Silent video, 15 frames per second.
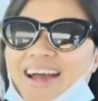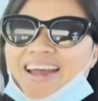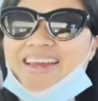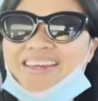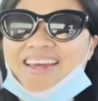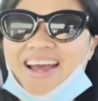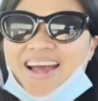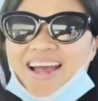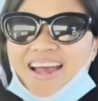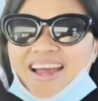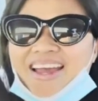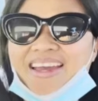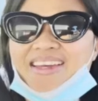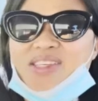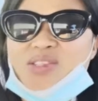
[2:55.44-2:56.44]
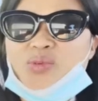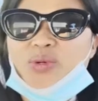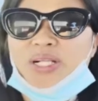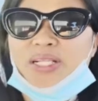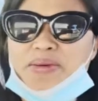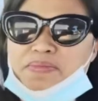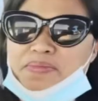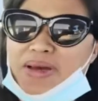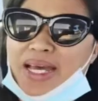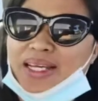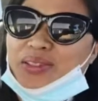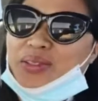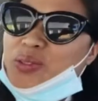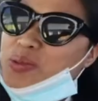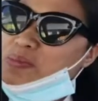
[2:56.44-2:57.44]
Hi guys! Welcome
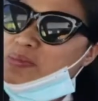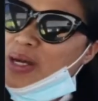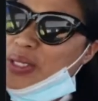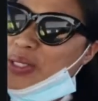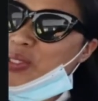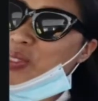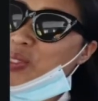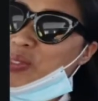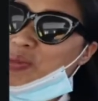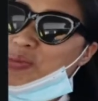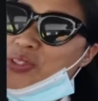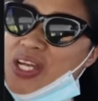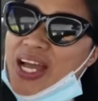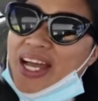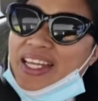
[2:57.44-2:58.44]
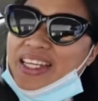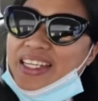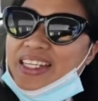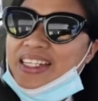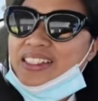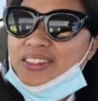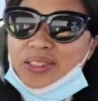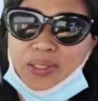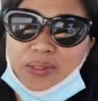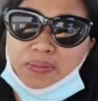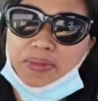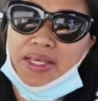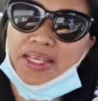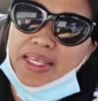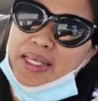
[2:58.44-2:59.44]
back to my YouTube channel. It's
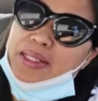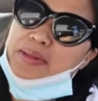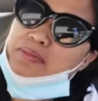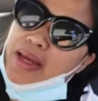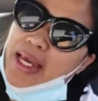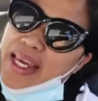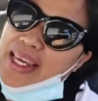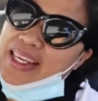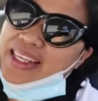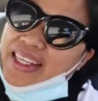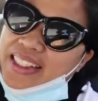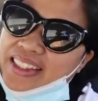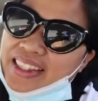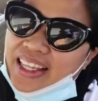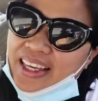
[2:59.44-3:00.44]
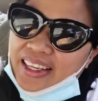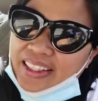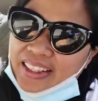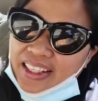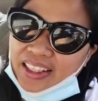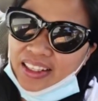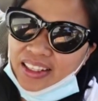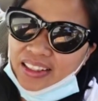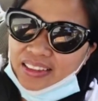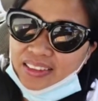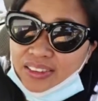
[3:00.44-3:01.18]
me again, Leia.